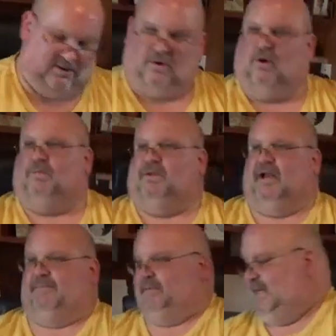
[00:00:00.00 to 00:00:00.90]
opened it
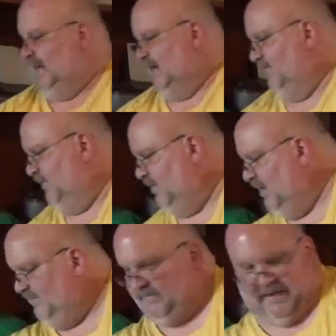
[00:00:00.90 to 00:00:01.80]
up and taken everything
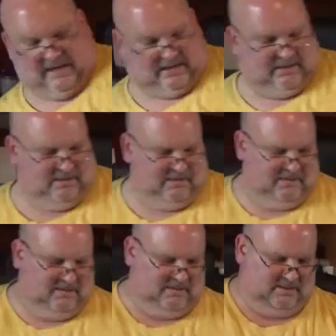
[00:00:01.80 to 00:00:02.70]
off to make it
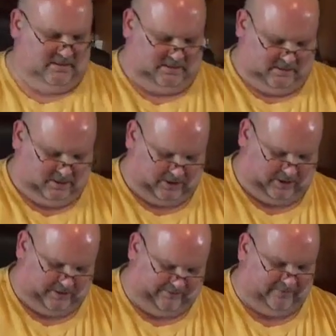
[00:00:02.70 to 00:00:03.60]
look
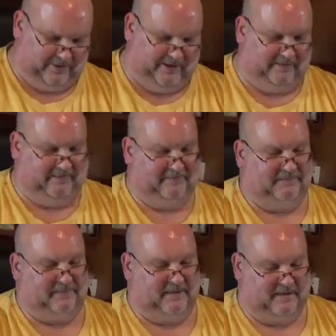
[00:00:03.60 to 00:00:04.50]
good for you.
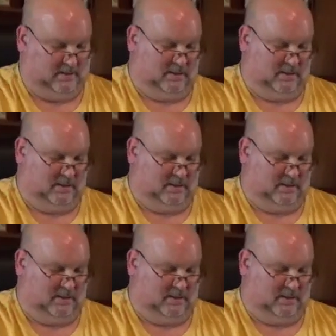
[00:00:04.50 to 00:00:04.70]
The